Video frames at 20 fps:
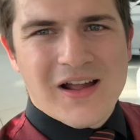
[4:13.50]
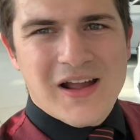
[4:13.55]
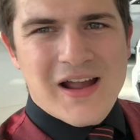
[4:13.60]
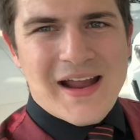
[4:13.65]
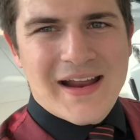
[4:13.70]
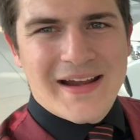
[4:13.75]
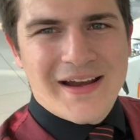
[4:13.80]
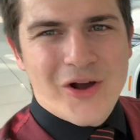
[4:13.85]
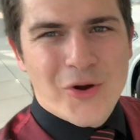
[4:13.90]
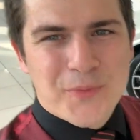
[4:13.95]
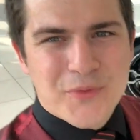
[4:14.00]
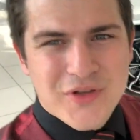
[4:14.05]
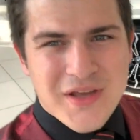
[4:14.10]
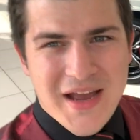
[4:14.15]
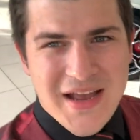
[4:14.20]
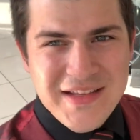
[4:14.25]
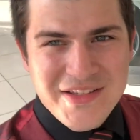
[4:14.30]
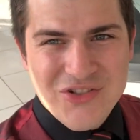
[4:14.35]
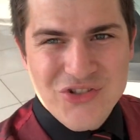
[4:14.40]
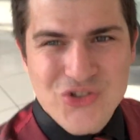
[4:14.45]
All right, I hope you
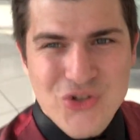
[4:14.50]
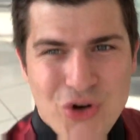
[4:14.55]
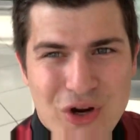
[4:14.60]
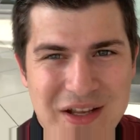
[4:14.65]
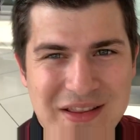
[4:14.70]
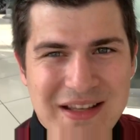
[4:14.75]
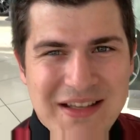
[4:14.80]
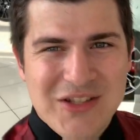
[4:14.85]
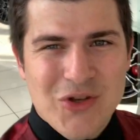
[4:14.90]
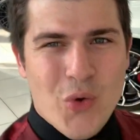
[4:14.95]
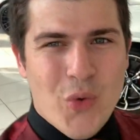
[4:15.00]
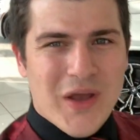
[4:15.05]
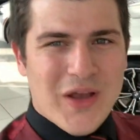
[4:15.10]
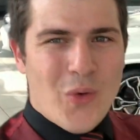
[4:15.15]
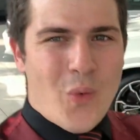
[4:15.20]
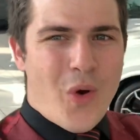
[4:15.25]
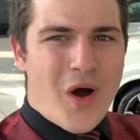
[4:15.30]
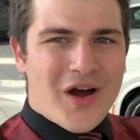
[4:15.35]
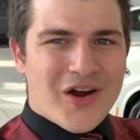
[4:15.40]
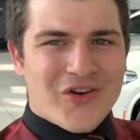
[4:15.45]
guys enjoyed this
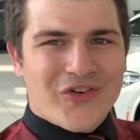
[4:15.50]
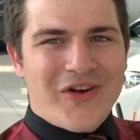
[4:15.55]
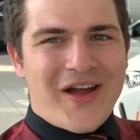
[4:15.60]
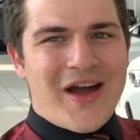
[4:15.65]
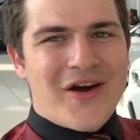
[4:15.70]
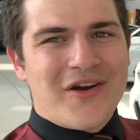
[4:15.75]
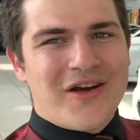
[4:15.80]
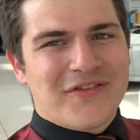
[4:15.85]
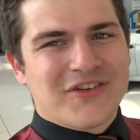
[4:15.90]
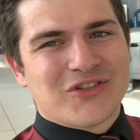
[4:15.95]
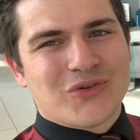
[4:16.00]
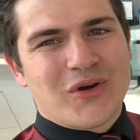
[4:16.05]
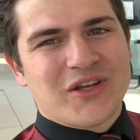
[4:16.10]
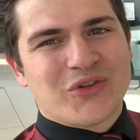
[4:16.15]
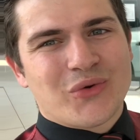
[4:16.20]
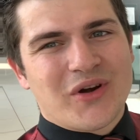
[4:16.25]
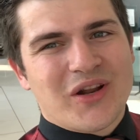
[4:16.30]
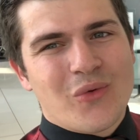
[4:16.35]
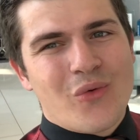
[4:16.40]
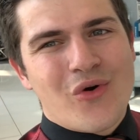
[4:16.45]
quick walk around of a
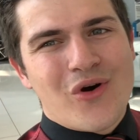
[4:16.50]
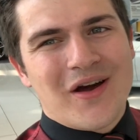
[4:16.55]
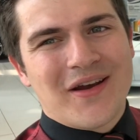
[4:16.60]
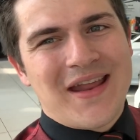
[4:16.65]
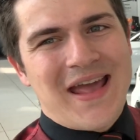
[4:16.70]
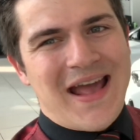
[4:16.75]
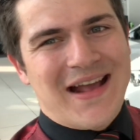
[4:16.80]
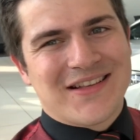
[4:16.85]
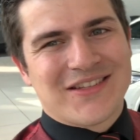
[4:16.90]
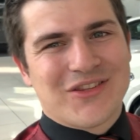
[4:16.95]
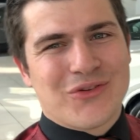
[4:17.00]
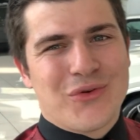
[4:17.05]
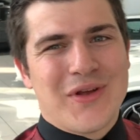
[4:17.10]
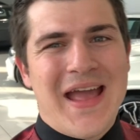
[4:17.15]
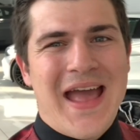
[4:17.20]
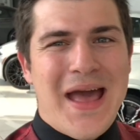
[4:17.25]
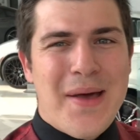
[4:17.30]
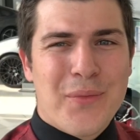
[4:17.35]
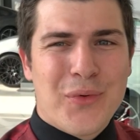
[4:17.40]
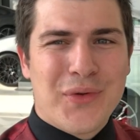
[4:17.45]
2021
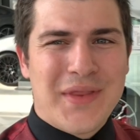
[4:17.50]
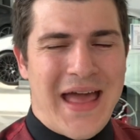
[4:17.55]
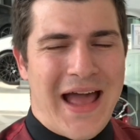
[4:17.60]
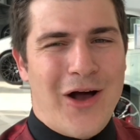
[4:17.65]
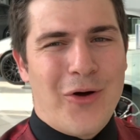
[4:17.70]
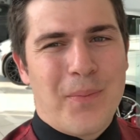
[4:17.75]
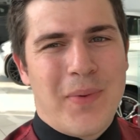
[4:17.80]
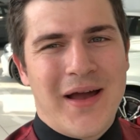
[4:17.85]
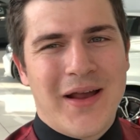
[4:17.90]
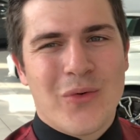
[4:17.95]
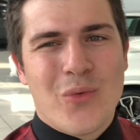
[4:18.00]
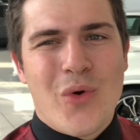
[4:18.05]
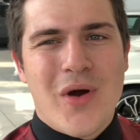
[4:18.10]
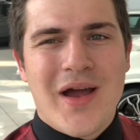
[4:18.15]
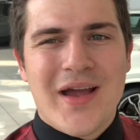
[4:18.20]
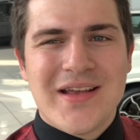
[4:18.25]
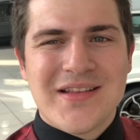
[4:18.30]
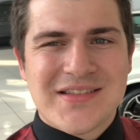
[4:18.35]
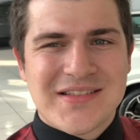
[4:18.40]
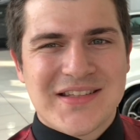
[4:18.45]
X3M with Alpine
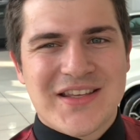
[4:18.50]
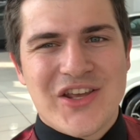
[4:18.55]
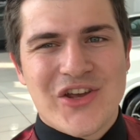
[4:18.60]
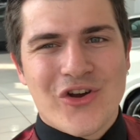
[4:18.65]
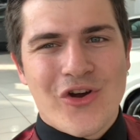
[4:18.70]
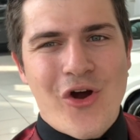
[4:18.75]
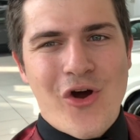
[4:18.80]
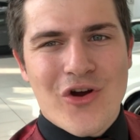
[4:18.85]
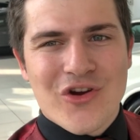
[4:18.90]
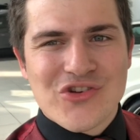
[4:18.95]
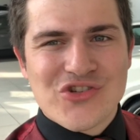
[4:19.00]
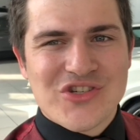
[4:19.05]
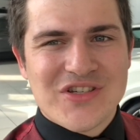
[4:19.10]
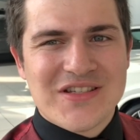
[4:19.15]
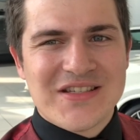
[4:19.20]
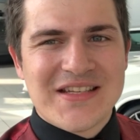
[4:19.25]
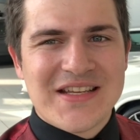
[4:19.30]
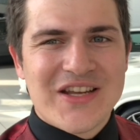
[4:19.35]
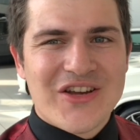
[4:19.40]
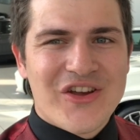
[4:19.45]
White and Sakhir Orange
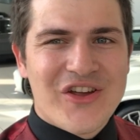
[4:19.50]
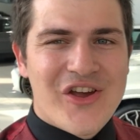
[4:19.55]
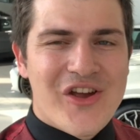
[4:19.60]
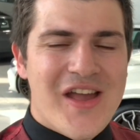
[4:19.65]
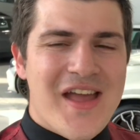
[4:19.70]
interior.